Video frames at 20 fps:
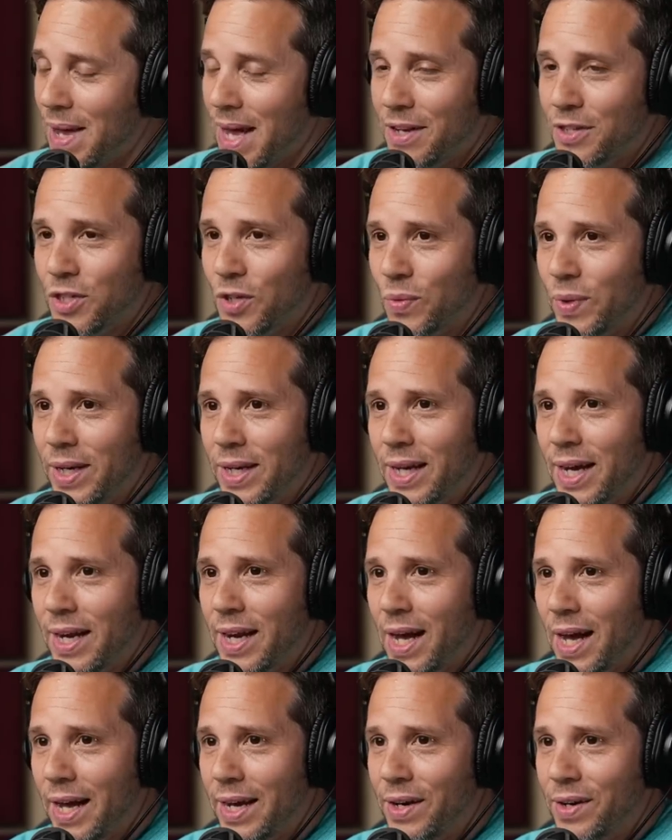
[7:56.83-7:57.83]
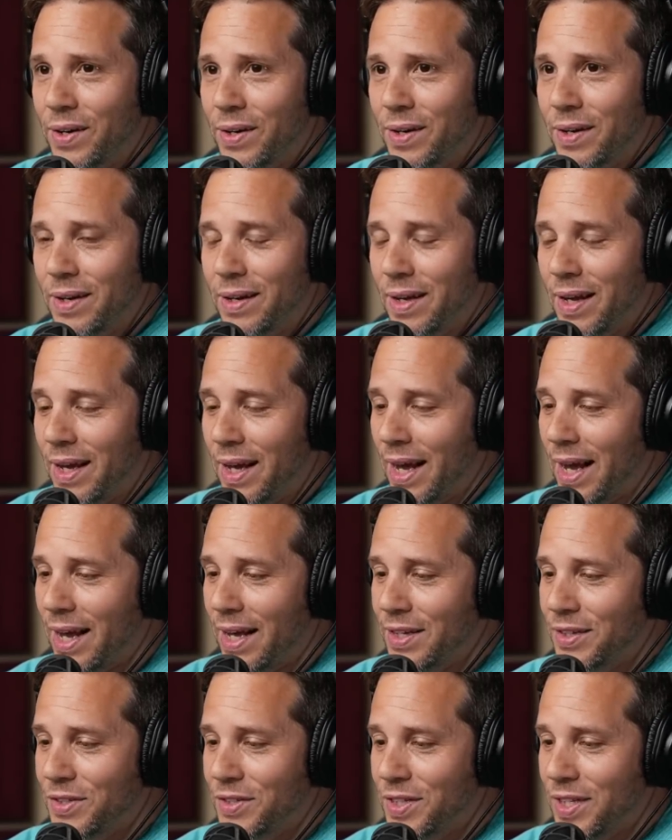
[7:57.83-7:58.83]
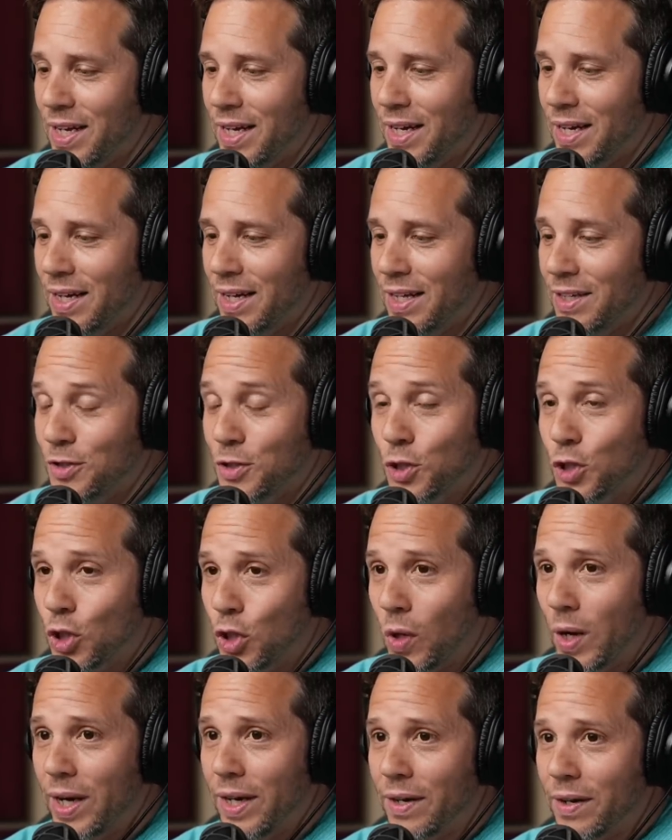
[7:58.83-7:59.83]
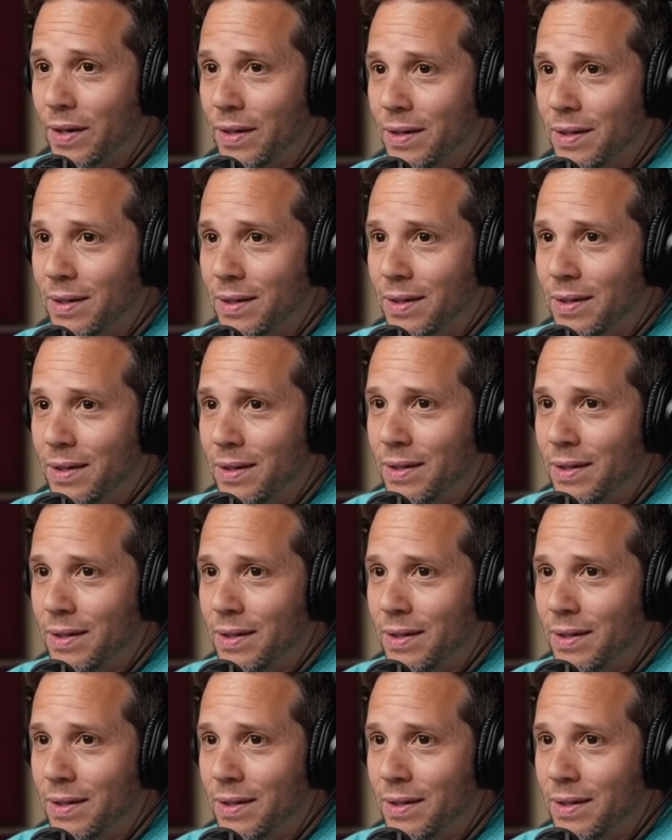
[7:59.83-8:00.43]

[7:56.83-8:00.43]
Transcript: Madison Rayne got hired as uh, as a trainer.